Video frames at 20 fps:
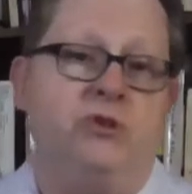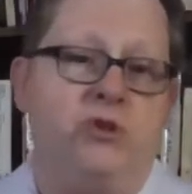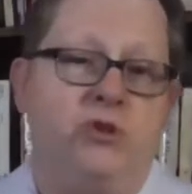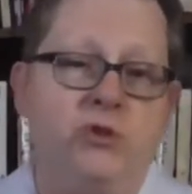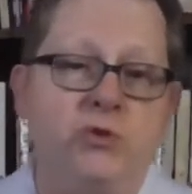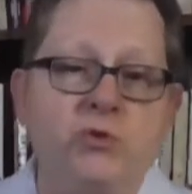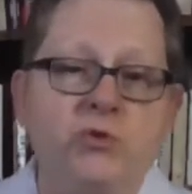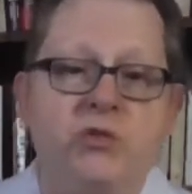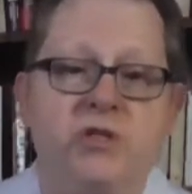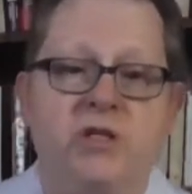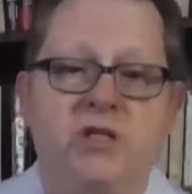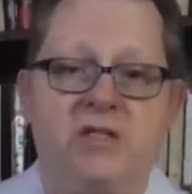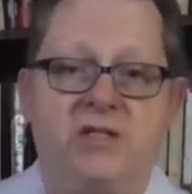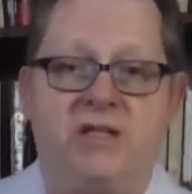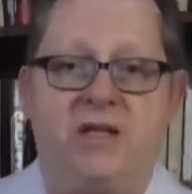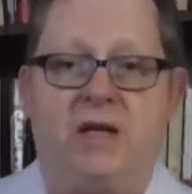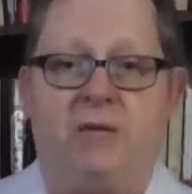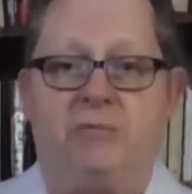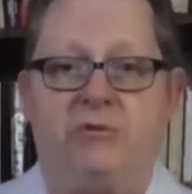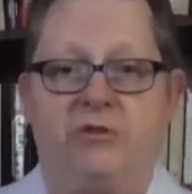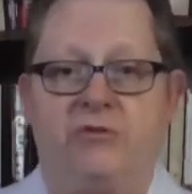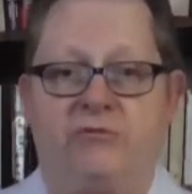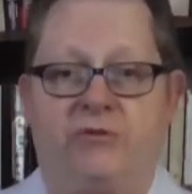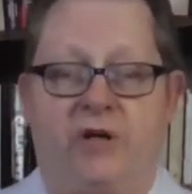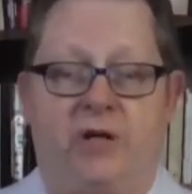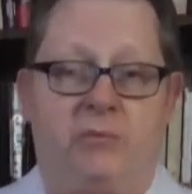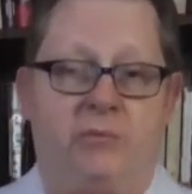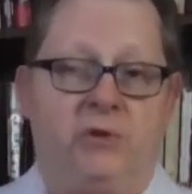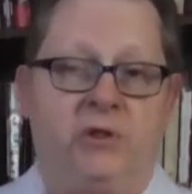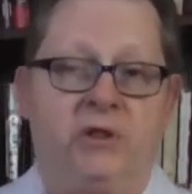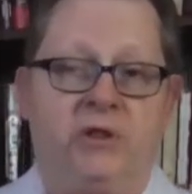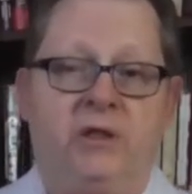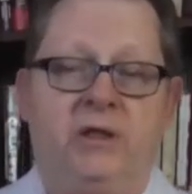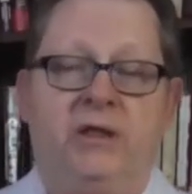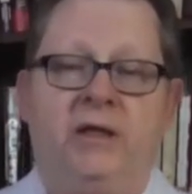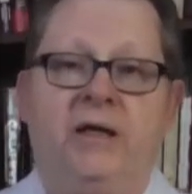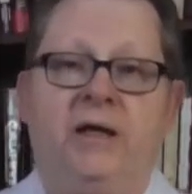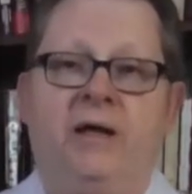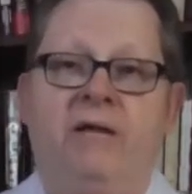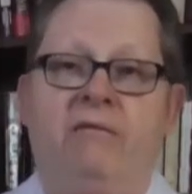use an established framework,
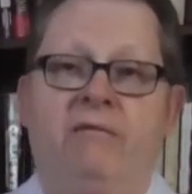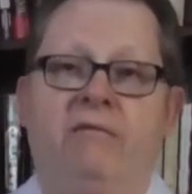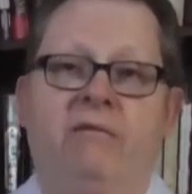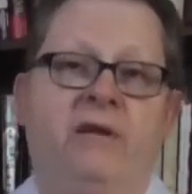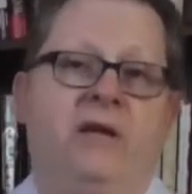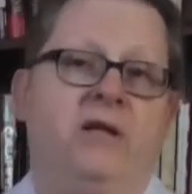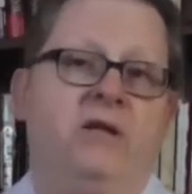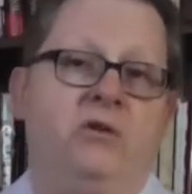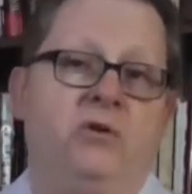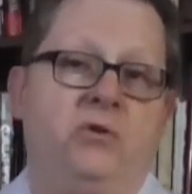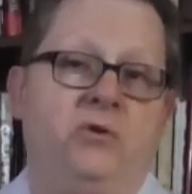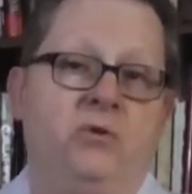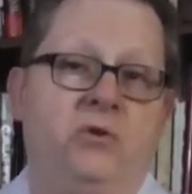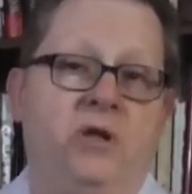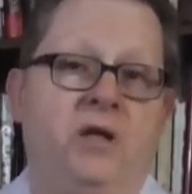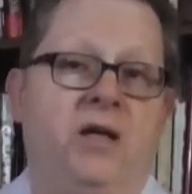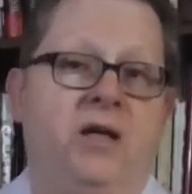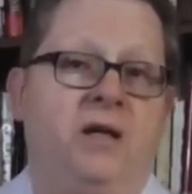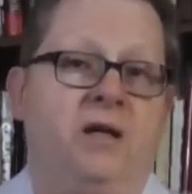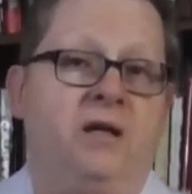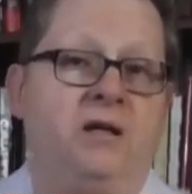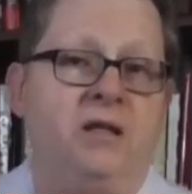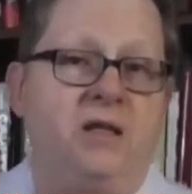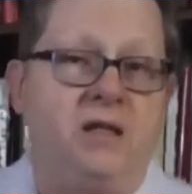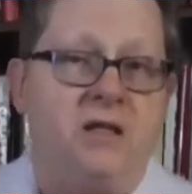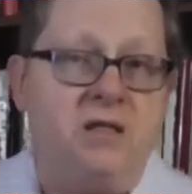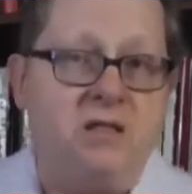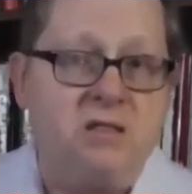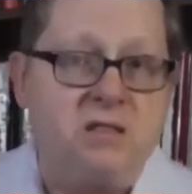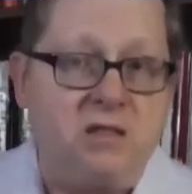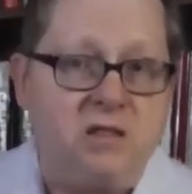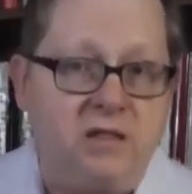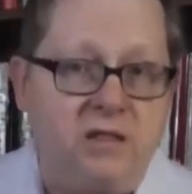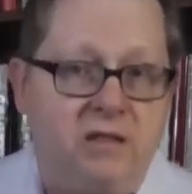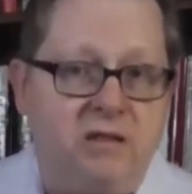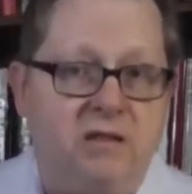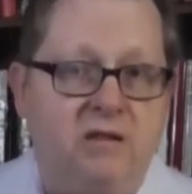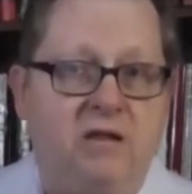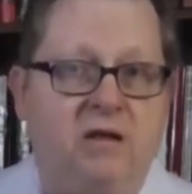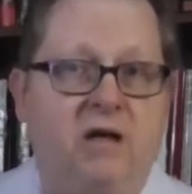then you can
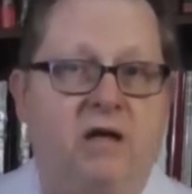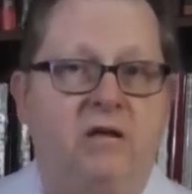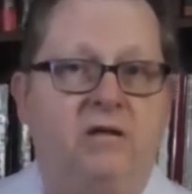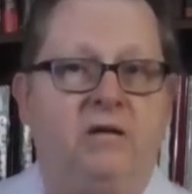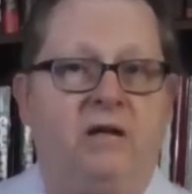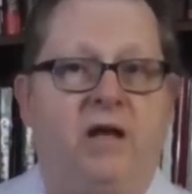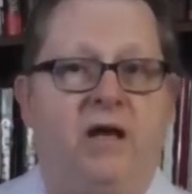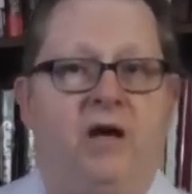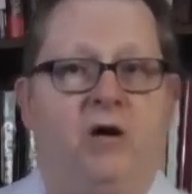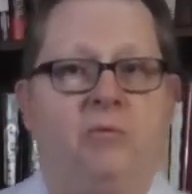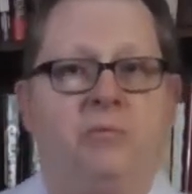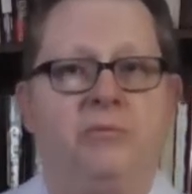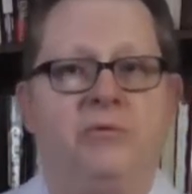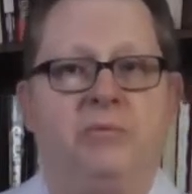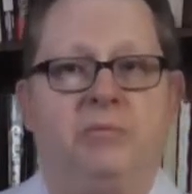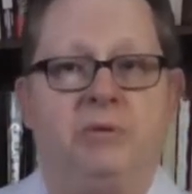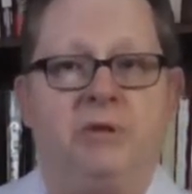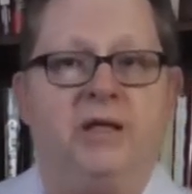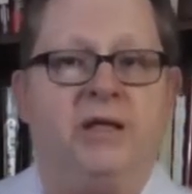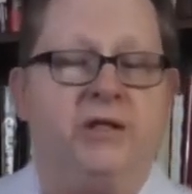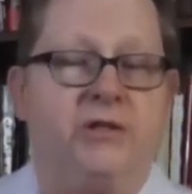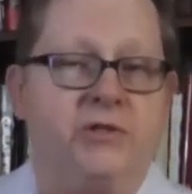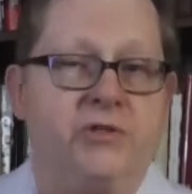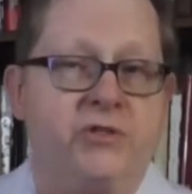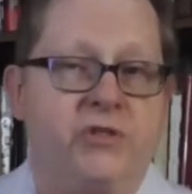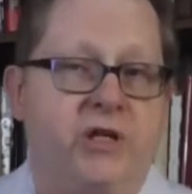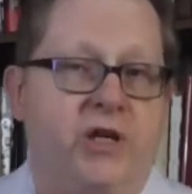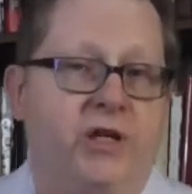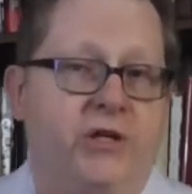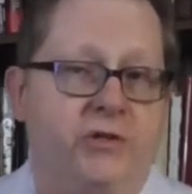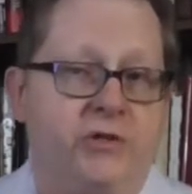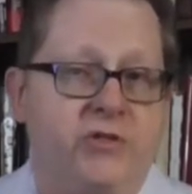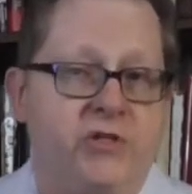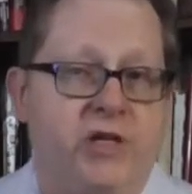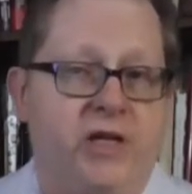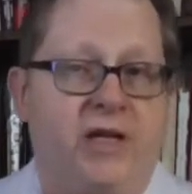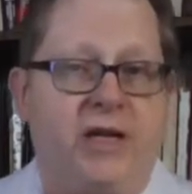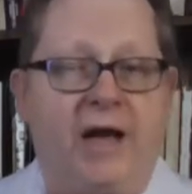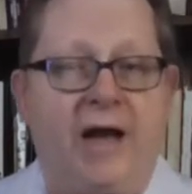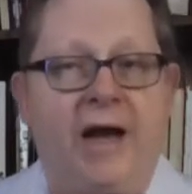easily help the players to
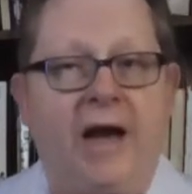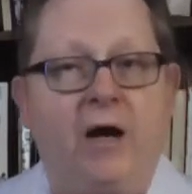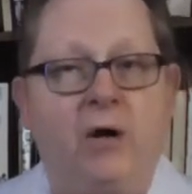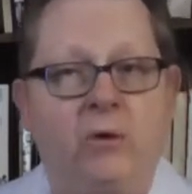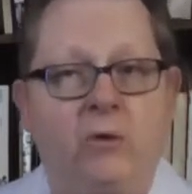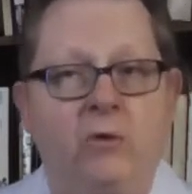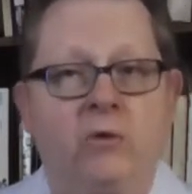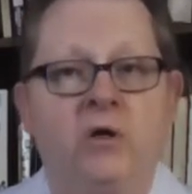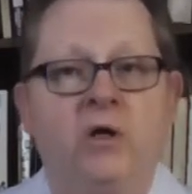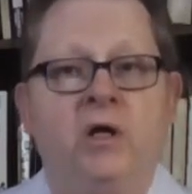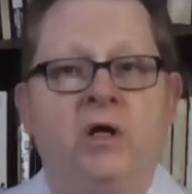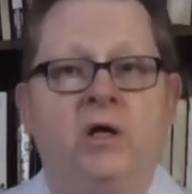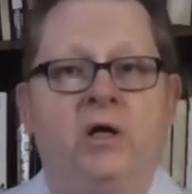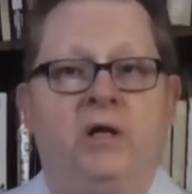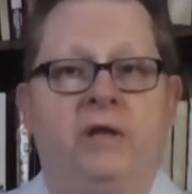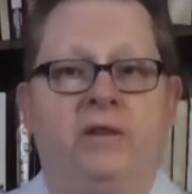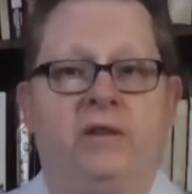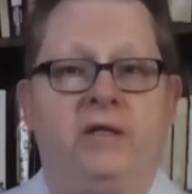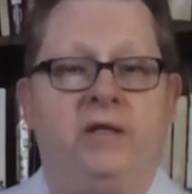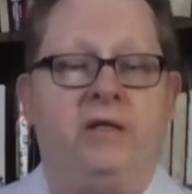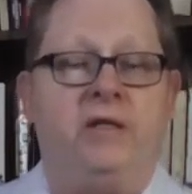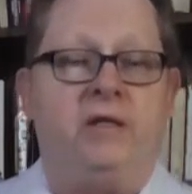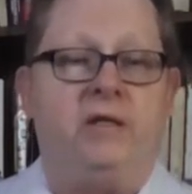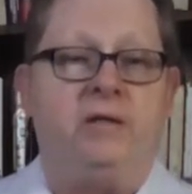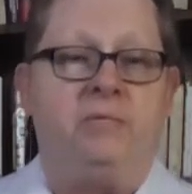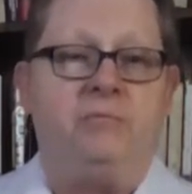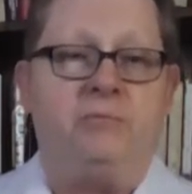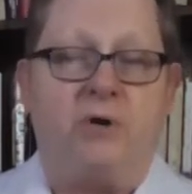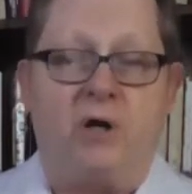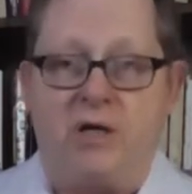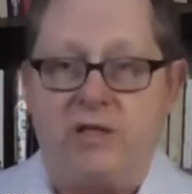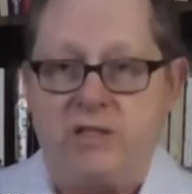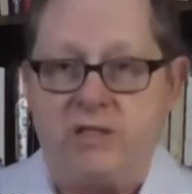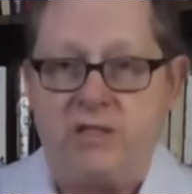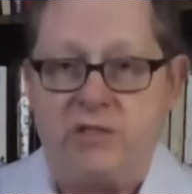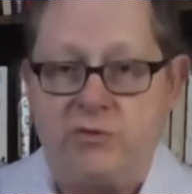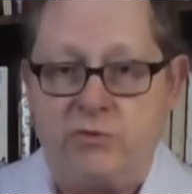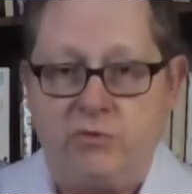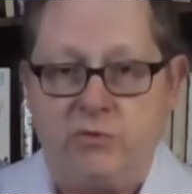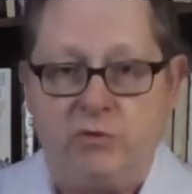understand how the
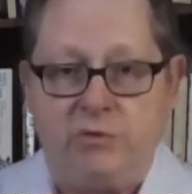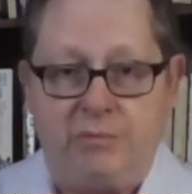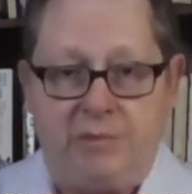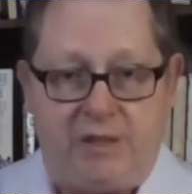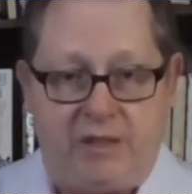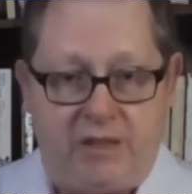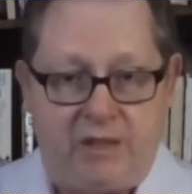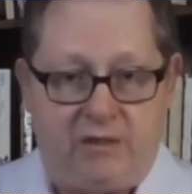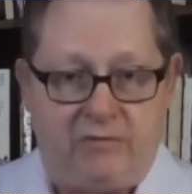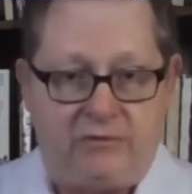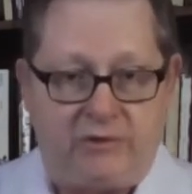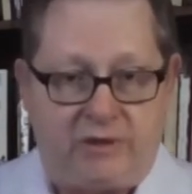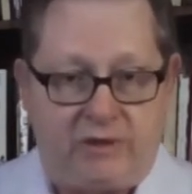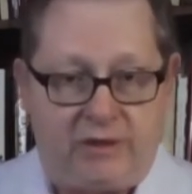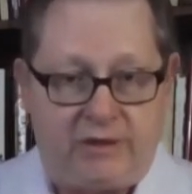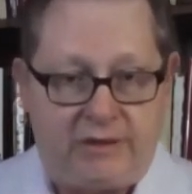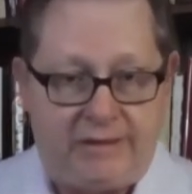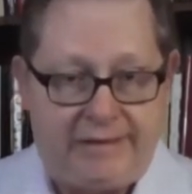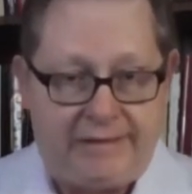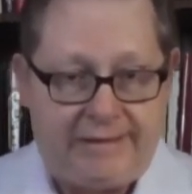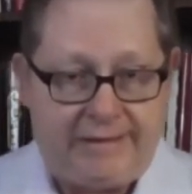process will be governed.